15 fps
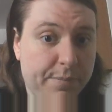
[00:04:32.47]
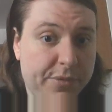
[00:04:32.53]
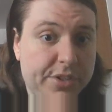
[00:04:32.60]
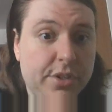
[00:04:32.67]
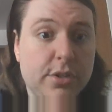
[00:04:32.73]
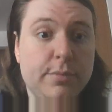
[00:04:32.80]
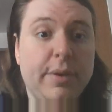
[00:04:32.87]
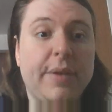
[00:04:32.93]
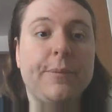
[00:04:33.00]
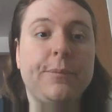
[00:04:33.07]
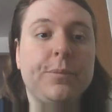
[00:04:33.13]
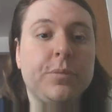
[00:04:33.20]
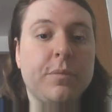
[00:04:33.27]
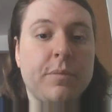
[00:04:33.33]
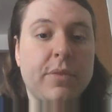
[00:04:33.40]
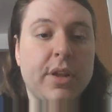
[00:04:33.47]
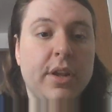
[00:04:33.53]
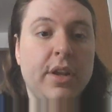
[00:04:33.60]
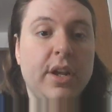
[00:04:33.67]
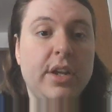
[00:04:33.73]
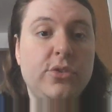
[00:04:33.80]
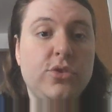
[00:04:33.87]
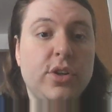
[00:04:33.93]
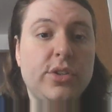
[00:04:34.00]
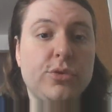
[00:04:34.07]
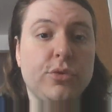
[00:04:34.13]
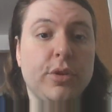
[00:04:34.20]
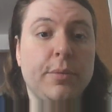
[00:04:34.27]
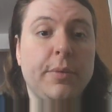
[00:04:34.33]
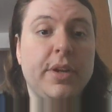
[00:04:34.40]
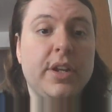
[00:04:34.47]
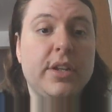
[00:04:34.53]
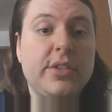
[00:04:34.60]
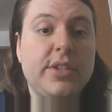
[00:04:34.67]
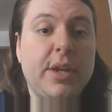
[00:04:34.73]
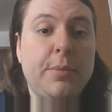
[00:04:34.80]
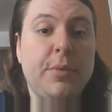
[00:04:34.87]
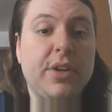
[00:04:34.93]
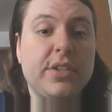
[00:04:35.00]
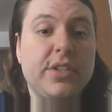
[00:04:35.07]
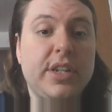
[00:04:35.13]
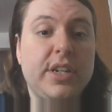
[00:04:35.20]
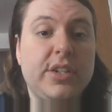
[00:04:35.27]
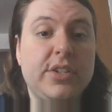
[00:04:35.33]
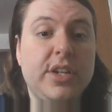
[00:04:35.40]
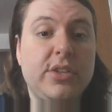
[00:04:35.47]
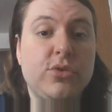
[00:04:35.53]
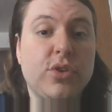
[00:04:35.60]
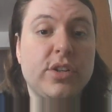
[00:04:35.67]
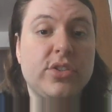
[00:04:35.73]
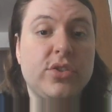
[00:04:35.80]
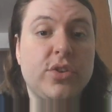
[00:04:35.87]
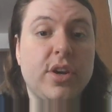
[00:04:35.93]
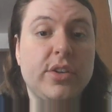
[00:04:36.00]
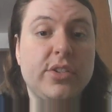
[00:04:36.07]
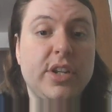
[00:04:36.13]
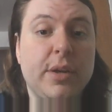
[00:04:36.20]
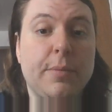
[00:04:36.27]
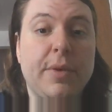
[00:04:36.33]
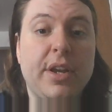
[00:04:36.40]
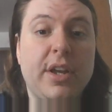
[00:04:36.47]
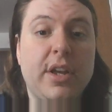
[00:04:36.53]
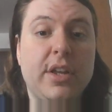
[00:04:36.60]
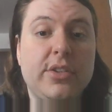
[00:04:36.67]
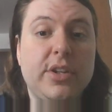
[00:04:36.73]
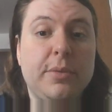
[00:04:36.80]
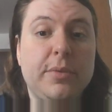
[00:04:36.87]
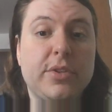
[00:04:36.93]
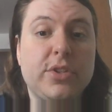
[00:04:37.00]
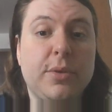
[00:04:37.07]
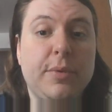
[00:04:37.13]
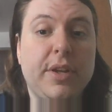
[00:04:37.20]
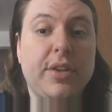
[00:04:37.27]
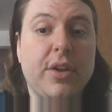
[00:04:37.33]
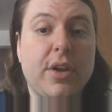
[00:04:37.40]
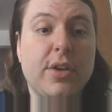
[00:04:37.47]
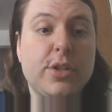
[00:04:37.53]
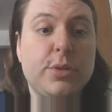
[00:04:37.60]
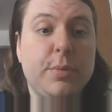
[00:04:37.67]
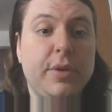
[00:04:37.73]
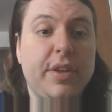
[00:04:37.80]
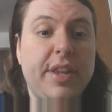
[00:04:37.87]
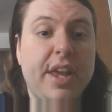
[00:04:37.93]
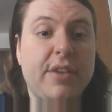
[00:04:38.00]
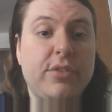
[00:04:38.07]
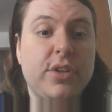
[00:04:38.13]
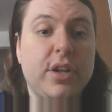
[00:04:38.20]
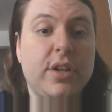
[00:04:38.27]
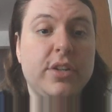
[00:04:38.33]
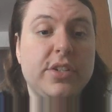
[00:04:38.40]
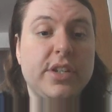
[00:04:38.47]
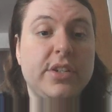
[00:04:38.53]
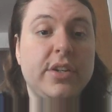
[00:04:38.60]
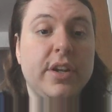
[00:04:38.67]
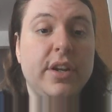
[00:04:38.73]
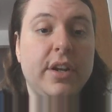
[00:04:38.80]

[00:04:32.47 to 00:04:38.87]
Excuse me. In John's room, Sam walks in and Dean tries to talk to him, telling him there's something in the hospital and they have to hunt it.